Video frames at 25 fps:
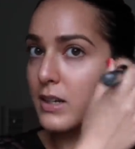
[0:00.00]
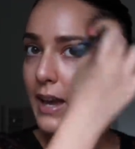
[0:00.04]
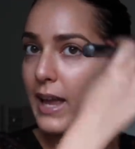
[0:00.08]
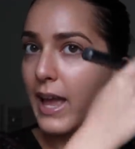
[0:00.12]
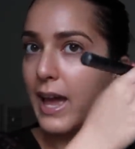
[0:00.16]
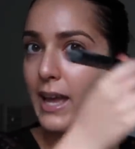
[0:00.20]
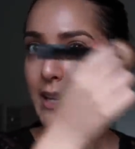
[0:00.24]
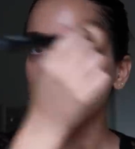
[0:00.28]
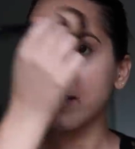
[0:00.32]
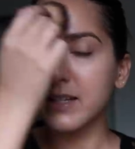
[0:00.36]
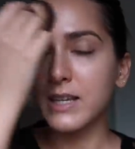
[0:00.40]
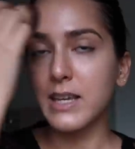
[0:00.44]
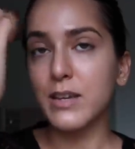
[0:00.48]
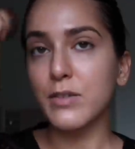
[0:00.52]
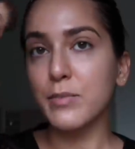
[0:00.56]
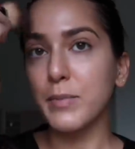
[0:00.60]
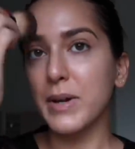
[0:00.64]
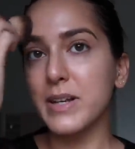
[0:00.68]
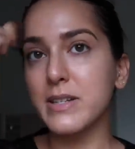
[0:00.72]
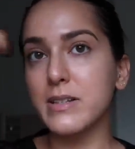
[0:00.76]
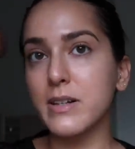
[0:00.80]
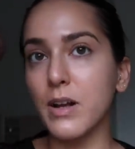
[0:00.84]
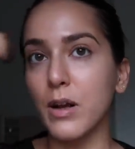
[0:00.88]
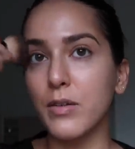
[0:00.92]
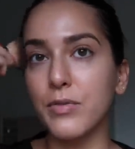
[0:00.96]
I had to give
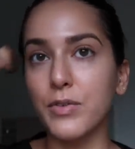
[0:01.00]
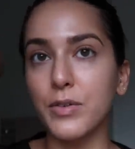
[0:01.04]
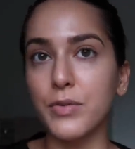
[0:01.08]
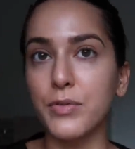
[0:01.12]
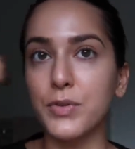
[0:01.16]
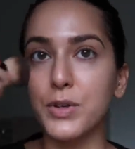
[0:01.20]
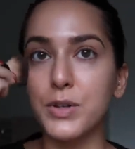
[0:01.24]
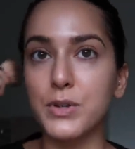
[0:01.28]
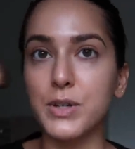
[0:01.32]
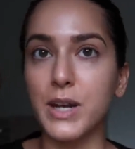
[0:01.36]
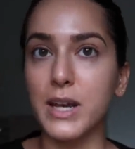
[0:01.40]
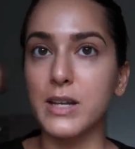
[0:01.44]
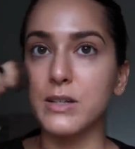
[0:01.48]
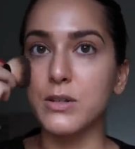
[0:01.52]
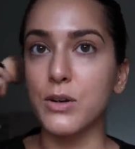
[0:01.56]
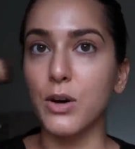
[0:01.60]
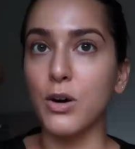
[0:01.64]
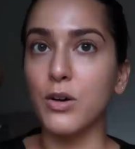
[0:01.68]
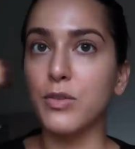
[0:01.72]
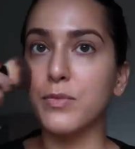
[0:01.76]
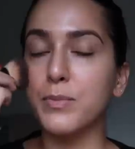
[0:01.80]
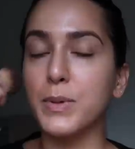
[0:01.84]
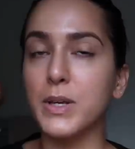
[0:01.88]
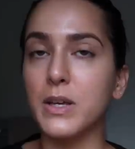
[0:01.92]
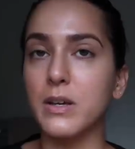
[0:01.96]
myself a few days
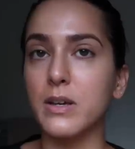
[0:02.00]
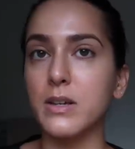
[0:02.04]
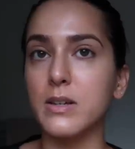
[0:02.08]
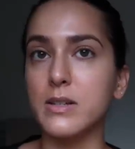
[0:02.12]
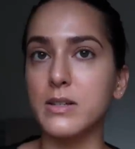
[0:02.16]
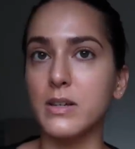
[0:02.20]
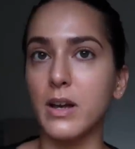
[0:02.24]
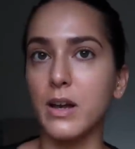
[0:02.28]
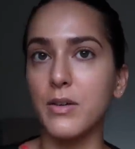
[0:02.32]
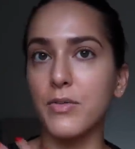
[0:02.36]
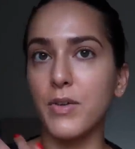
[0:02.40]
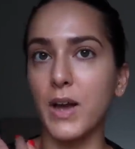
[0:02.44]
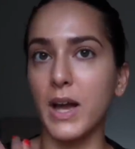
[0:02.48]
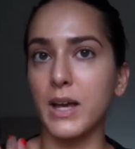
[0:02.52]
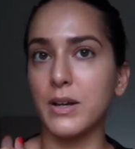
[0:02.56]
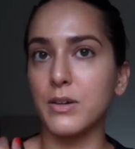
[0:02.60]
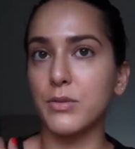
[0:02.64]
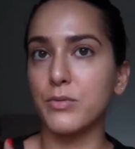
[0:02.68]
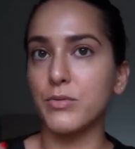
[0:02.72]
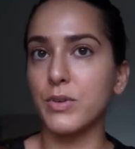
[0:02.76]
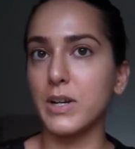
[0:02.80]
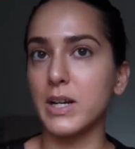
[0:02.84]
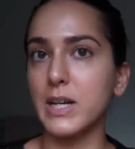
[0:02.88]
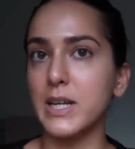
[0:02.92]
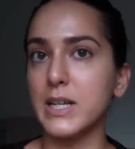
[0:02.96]
off because I've had
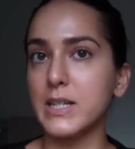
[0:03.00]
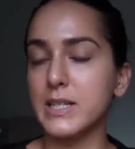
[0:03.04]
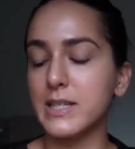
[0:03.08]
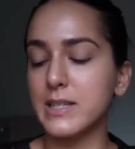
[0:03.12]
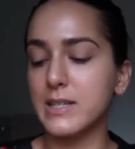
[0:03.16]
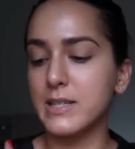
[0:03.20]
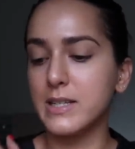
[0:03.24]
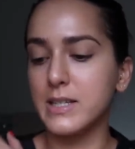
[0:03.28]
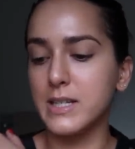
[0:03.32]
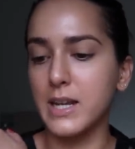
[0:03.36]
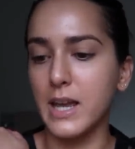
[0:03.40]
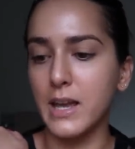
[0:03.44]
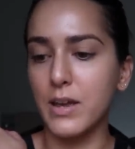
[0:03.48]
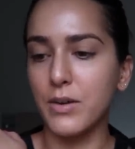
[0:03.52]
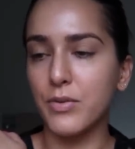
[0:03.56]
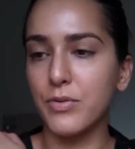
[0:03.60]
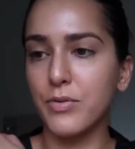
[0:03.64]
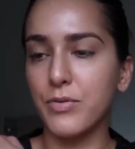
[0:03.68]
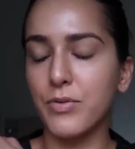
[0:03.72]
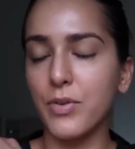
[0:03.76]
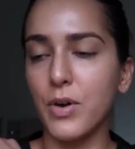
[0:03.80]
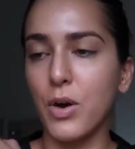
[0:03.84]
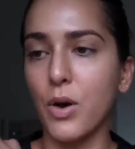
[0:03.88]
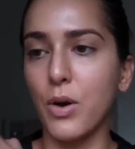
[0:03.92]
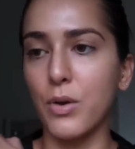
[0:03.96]
a really
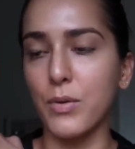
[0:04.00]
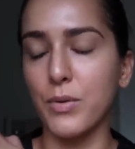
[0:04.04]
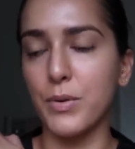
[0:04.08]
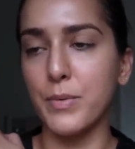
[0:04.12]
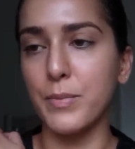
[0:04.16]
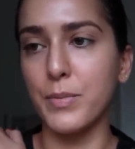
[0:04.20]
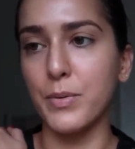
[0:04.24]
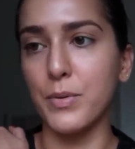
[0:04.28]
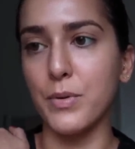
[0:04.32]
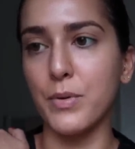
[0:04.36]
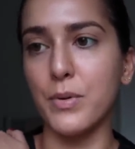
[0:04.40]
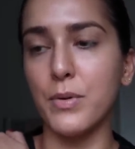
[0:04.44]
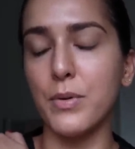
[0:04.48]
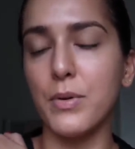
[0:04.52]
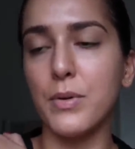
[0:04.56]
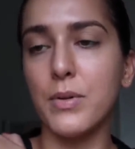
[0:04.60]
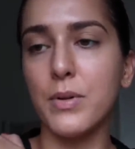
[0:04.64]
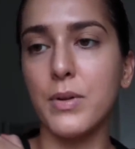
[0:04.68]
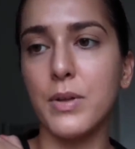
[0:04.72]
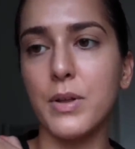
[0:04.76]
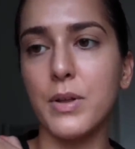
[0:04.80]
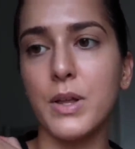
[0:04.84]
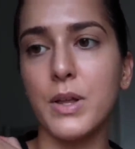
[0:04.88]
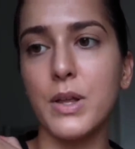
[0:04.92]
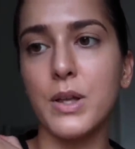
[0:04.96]
stiff, horrible
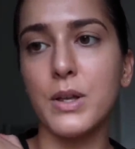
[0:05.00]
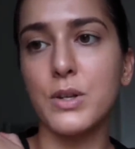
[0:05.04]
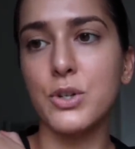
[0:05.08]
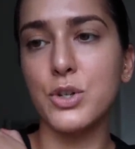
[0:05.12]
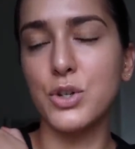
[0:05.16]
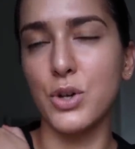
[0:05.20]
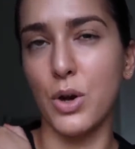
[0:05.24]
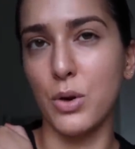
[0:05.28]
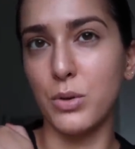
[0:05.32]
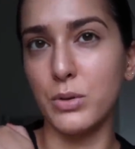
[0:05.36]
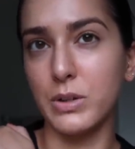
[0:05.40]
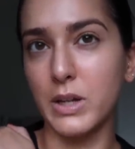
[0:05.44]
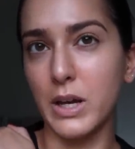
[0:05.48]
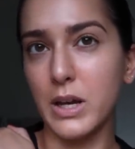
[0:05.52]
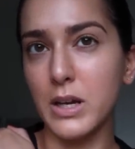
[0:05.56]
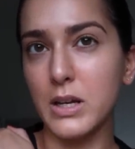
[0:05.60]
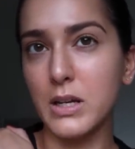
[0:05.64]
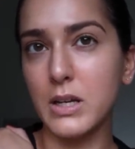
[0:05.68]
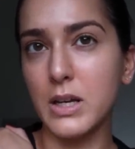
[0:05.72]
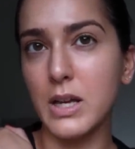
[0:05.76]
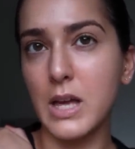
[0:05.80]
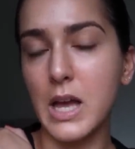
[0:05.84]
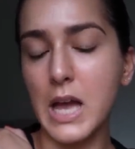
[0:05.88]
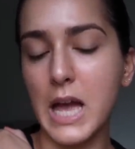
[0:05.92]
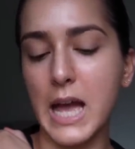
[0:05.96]

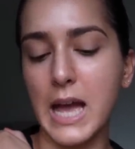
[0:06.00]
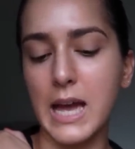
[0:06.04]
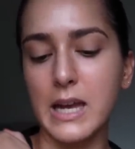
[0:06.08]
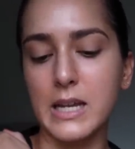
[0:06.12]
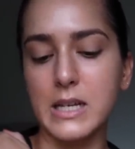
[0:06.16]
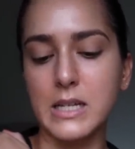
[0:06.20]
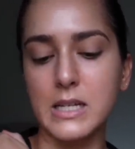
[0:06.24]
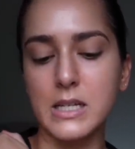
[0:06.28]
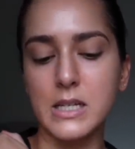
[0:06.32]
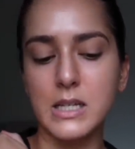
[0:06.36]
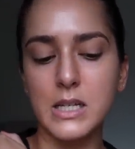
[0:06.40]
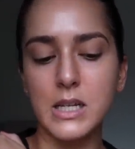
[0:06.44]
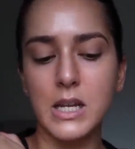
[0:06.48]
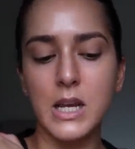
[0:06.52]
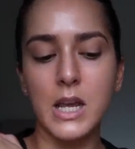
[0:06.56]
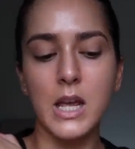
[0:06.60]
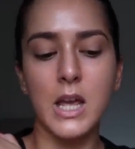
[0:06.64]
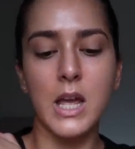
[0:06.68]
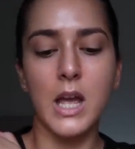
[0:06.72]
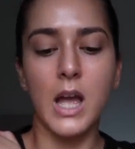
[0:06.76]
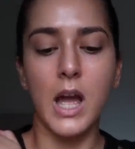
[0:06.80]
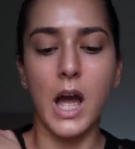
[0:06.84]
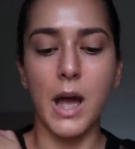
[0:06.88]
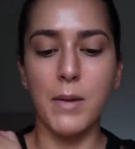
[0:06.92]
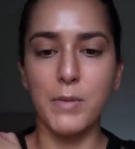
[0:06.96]
shoulder, and
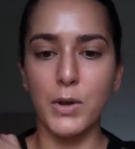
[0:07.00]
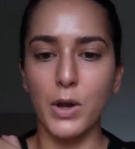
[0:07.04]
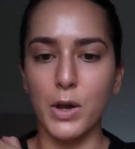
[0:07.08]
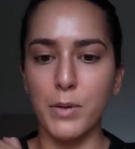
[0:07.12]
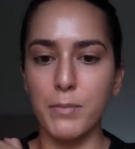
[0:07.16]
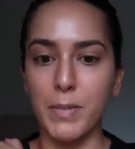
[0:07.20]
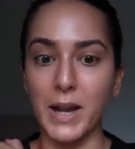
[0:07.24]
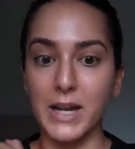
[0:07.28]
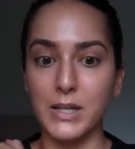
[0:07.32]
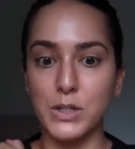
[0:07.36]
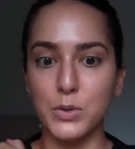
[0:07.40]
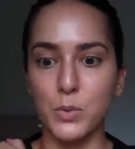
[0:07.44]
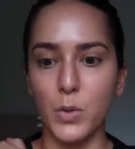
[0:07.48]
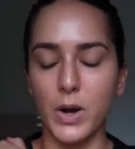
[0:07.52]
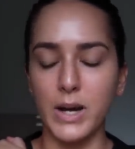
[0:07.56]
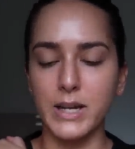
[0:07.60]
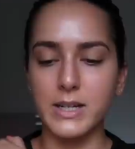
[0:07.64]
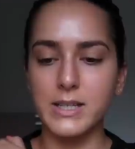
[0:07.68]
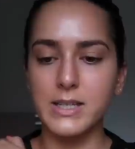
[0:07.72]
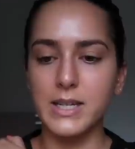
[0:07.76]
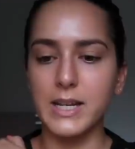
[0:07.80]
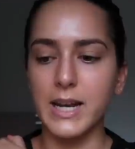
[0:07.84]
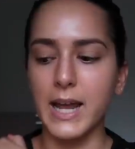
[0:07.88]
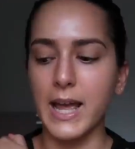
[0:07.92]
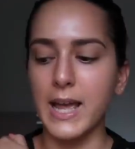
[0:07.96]
I'm going back to
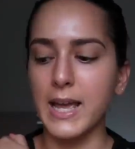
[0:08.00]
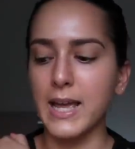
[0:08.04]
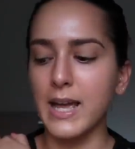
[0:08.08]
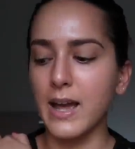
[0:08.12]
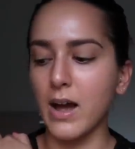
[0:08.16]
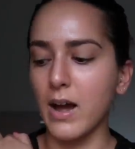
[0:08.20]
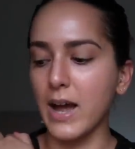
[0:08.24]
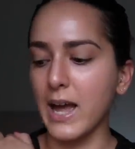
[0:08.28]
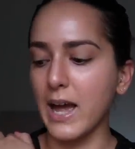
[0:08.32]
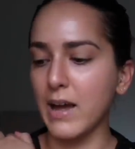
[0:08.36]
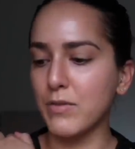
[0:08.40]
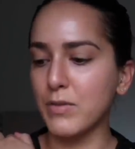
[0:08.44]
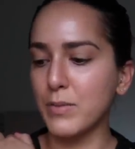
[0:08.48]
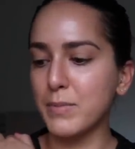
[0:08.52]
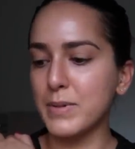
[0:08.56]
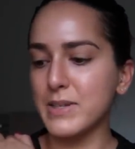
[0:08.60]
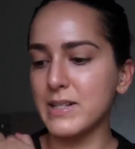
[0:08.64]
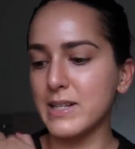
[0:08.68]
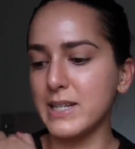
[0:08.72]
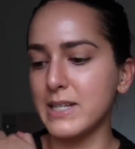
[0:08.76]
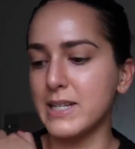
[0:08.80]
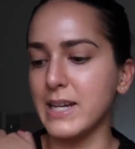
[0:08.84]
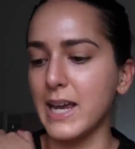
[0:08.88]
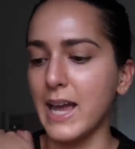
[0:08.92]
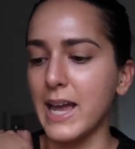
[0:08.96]
work today. I have a
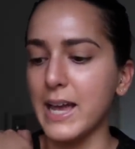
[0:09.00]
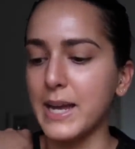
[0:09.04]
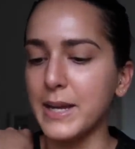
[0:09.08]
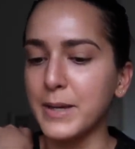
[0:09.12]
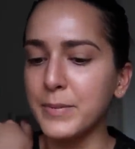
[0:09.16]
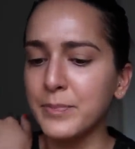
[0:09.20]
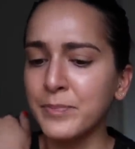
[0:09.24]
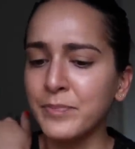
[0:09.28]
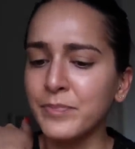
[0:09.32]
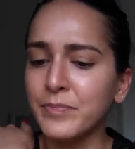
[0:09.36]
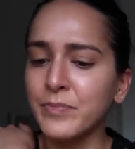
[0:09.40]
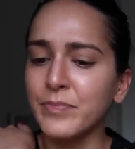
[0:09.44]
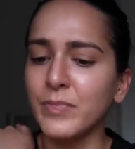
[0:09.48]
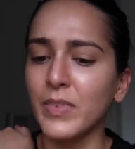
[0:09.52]
busy day.